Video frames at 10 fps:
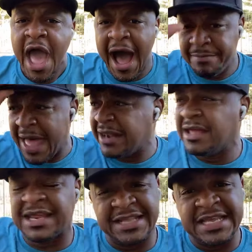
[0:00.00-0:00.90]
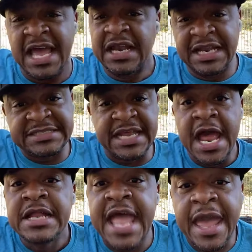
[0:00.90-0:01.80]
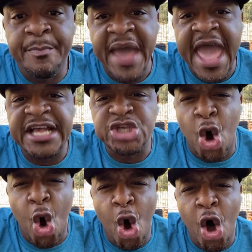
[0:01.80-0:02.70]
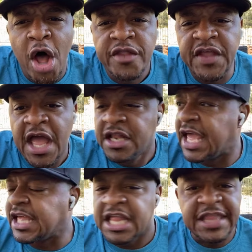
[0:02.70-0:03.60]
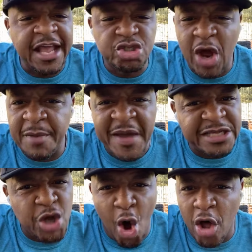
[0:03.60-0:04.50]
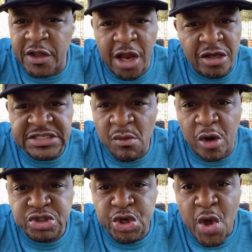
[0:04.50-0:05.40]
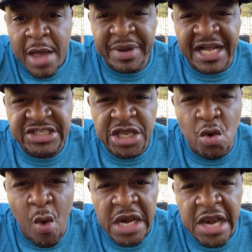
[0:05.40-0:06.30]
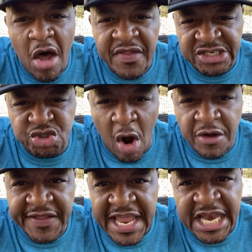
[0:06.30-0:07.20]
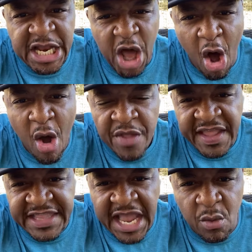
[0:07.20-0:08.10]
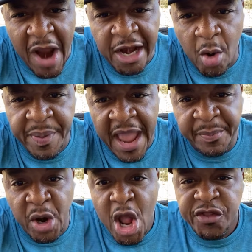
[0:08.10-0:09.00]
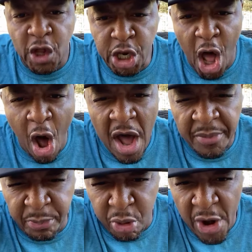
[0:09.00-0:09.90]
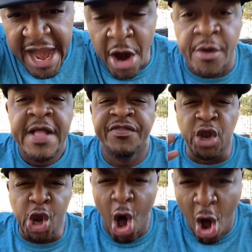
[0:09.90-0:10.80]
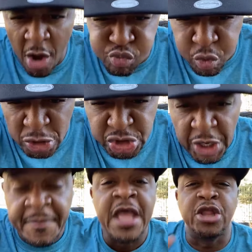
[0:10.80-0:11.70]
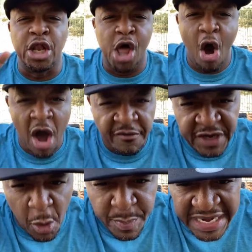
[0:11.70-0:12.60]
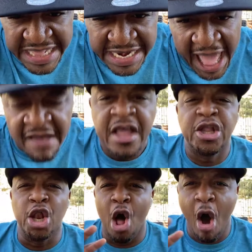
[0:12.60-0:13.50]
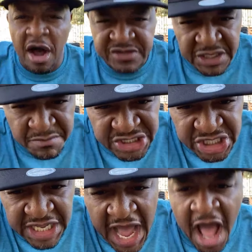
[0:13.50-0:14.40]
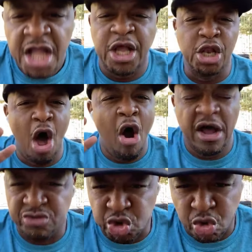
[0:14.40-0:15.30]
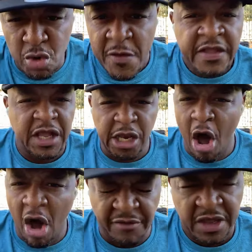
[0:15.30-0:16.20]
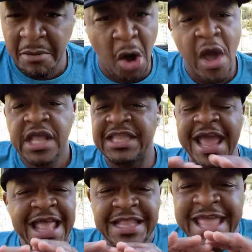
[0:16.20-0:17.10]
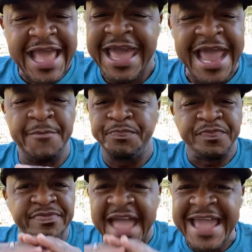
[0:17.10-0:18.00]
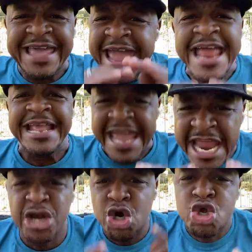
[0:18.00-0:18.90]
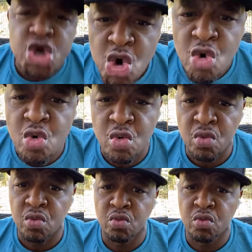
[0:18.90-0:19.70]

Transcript: I'm not looking at the listen, they could pass all the they could they could try to pass all the laws they want to, but I'll tell you one law that's stronger than any law that they could write on paper. The law of prayer, the law of worship, the law of an obedient life, the law of submission to God, the law of truth, the law of come on, they they can't they can't hinder you.